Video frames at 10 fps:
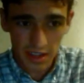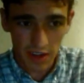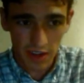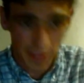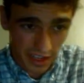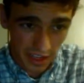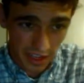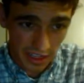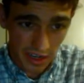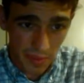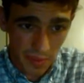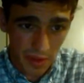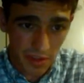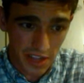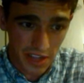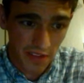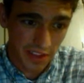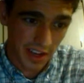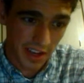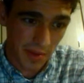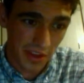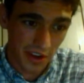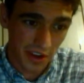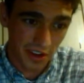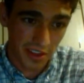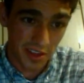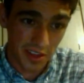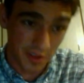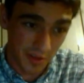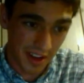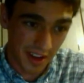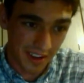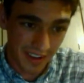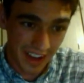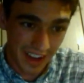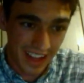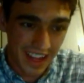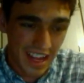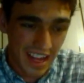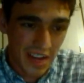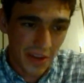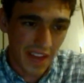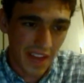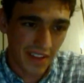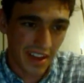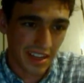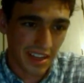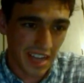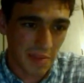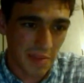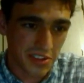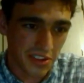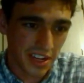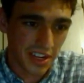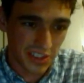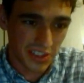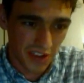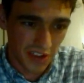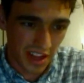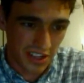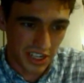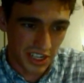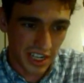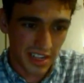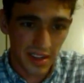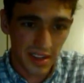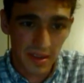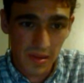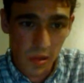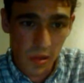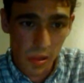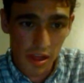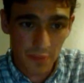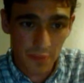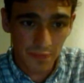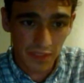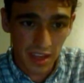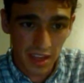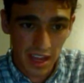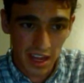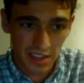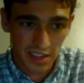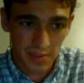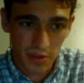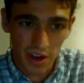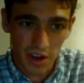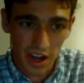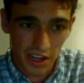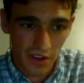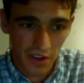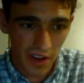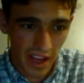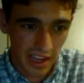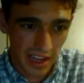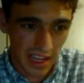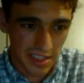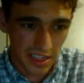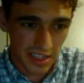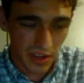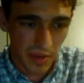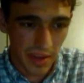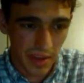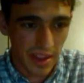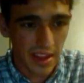graphing calculator, pretty much everything on Mother Earth that you could want, right? We have chemistry, astrology, and some more audio analyzing equipment.